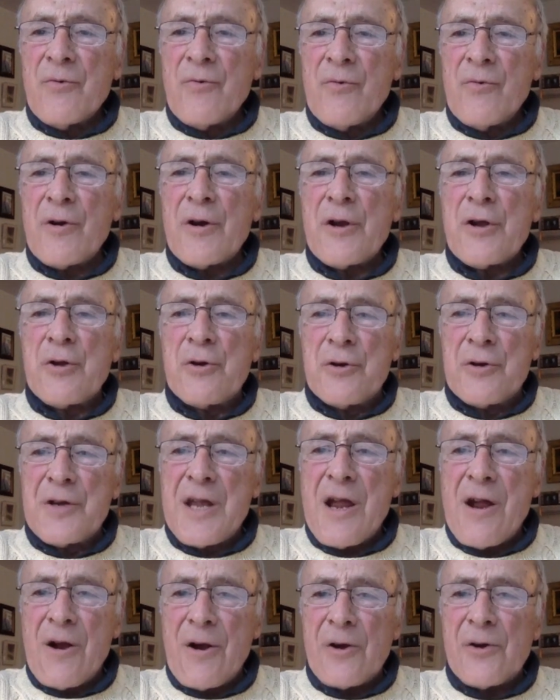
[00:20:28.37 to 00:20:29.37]
very good
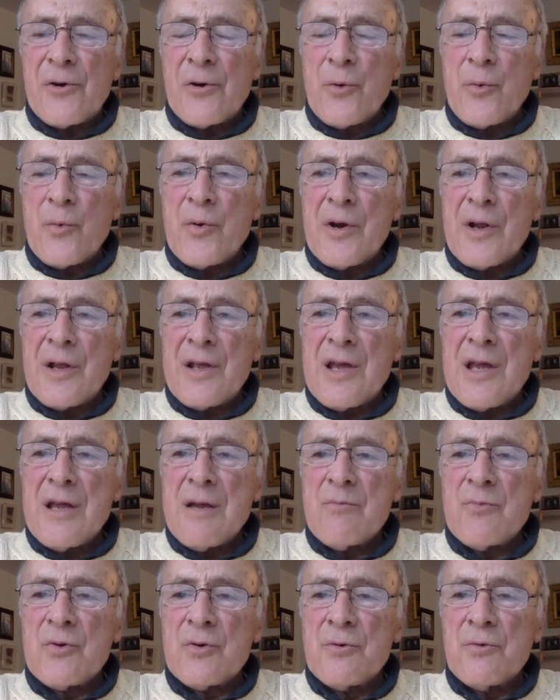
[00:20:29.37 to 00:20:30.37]
character when it
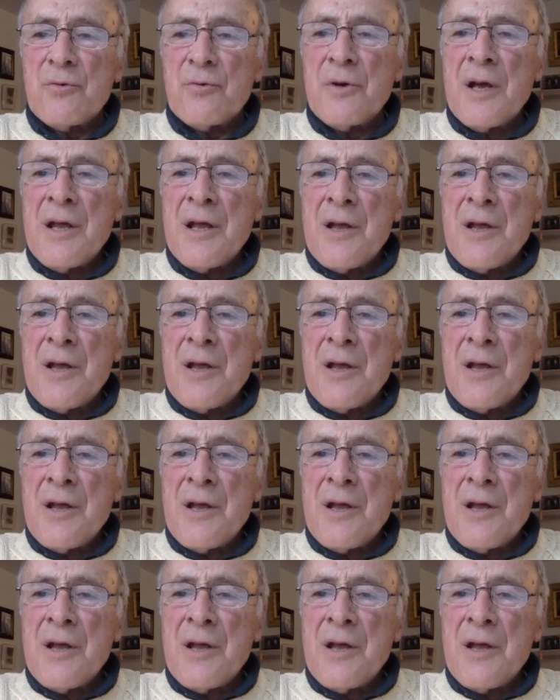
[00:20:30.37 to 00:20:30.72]
came to